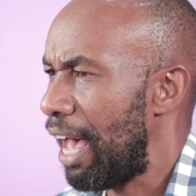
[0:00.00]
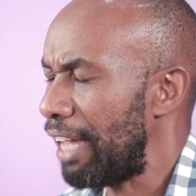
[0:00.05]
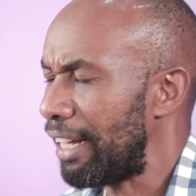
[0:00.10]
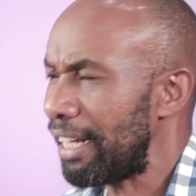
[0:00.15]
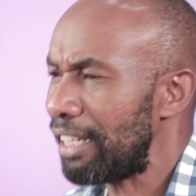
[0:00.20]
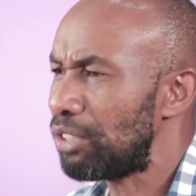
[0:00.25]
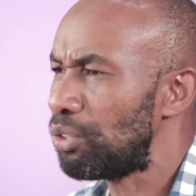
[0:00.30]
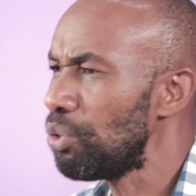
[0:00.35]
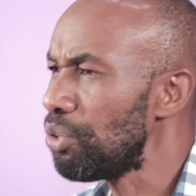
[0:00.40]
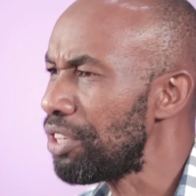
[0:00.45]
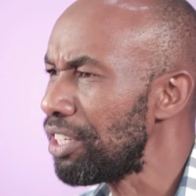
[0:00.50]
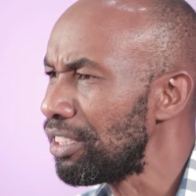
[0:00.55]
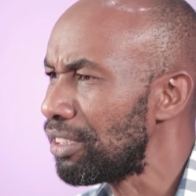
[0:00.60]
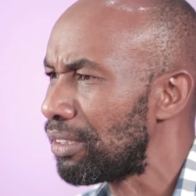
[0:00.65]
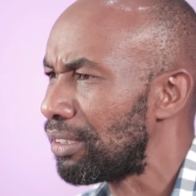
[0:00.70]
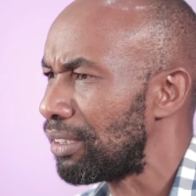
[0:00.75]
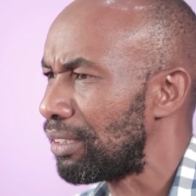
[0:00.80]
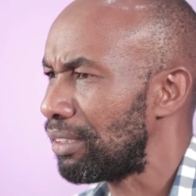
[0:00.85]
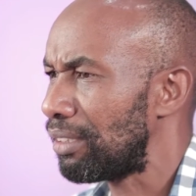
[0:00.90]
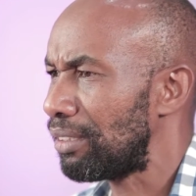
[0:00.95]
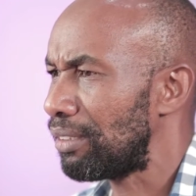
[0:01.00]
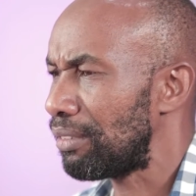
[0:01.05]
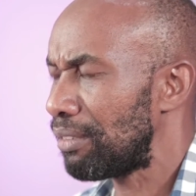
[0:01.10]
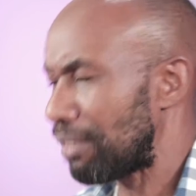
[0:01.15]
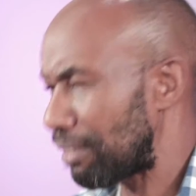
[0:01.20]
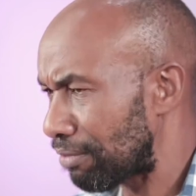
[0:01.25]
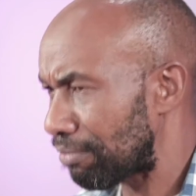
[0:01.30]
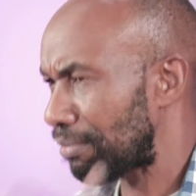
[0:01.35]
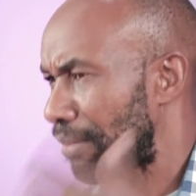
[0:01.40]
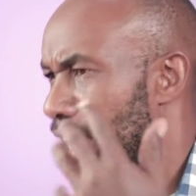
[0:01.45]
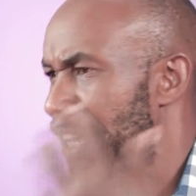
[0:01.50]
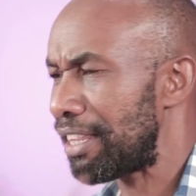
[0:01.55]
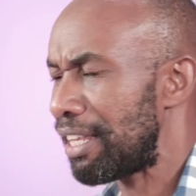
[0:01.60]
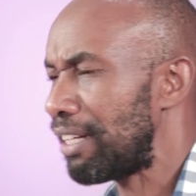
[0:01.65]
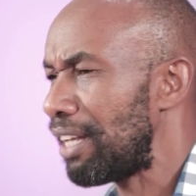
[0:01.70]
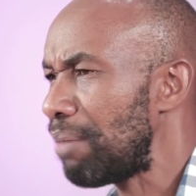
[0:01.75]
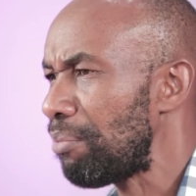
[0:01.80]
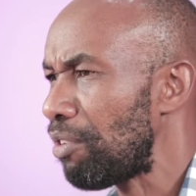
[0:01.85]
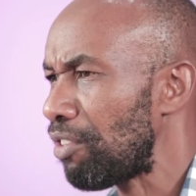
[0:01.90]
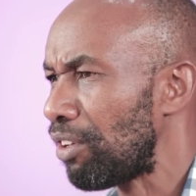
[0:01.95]
And I do this in
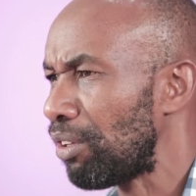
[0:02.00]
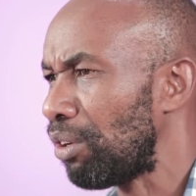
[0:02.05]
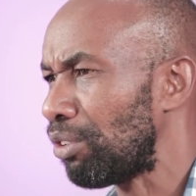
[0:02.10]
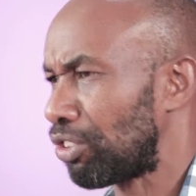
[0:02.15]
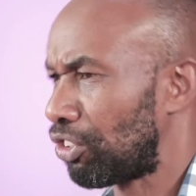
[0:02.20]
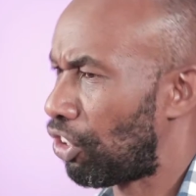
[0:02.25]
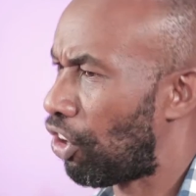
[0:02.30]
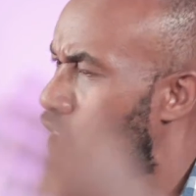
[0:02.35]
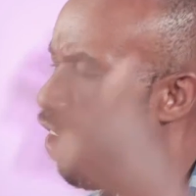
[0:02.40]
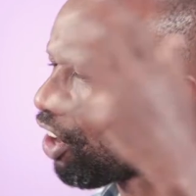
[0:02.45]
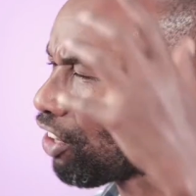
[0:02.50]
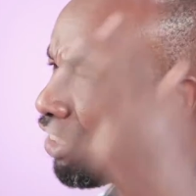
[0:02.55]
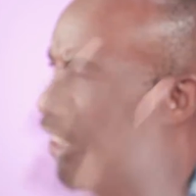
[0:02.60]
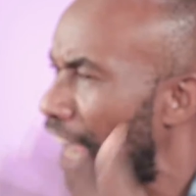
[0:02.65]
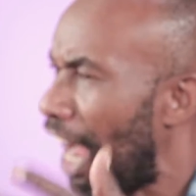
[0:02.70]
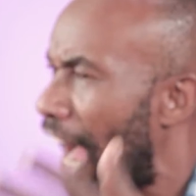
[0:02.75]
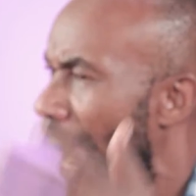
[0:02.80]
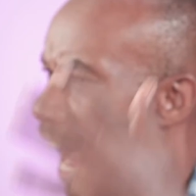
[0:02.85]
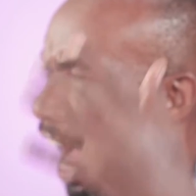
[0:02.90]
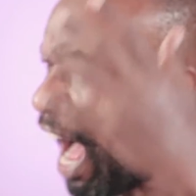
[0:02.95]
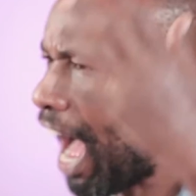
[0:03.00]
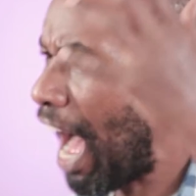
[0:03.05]
the name of the Lord. God